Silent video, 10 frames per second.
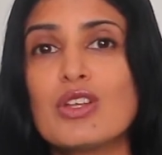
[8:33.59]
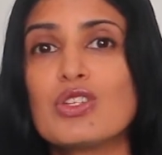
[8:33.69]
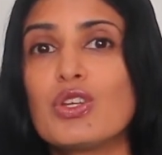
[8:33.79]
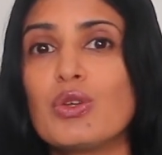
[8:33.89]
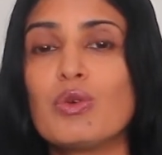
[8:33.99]

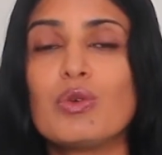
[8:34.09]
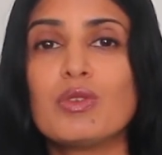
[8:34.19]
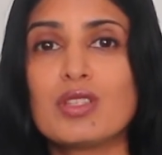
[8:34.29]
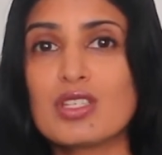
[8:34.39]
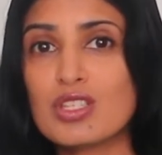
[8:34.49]

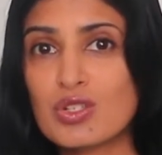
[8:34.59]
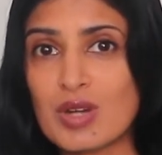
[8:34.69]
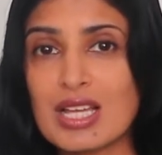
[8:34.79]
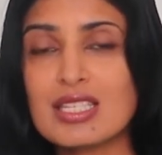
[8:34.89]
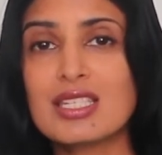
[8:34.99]
to the
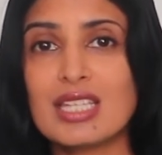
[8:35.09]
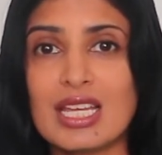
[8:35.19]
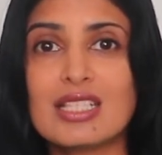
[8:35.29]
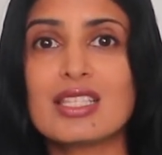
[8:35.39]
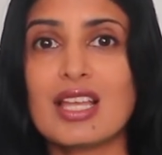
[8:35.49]
stress
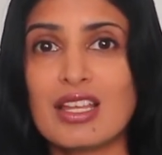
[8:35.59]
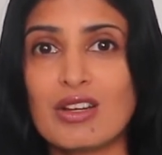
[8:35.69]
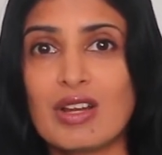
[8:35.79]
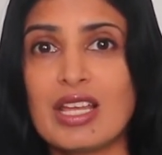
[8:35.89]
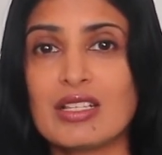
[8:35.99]
states that
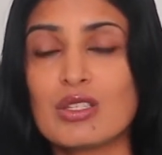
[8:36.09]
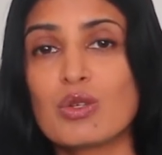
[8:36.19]
you're in.